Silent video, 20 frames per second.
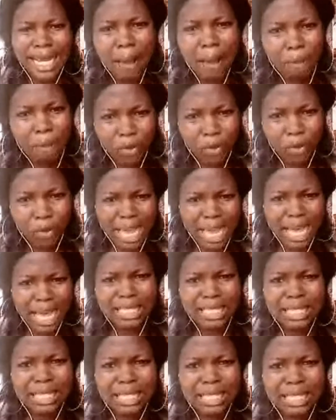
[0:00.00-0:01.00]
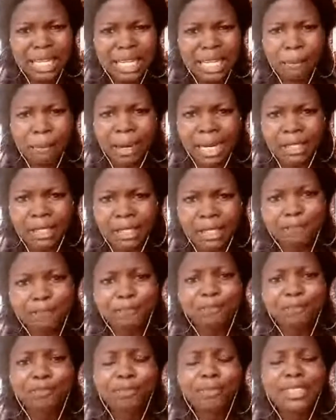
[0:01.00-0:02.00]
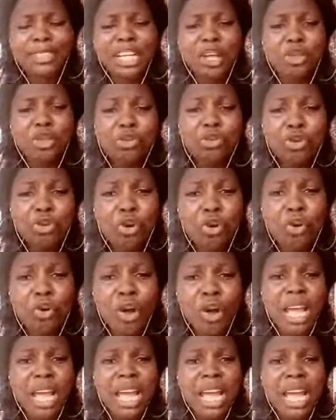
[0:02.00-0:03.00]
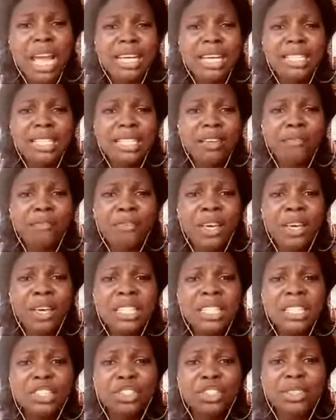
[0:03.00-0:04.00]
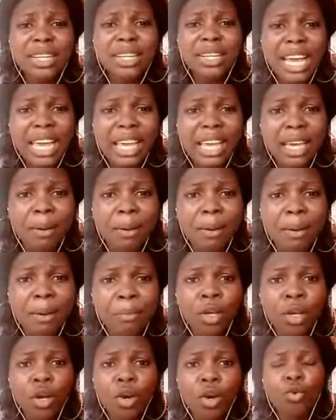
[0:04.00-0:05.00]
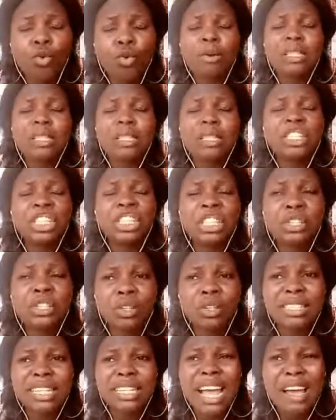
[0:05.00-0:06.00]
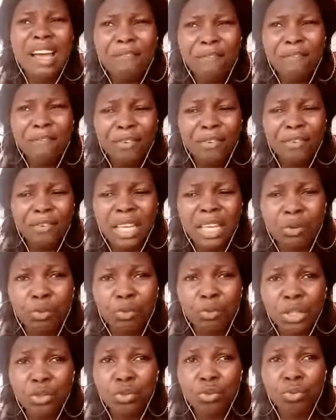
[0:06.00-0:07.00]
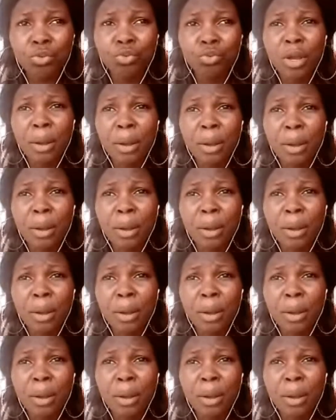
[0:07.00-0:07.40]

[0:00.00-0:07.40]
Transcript: I had this thing in mind. So Stephen Akeyemi will be teaching us everything we need to know about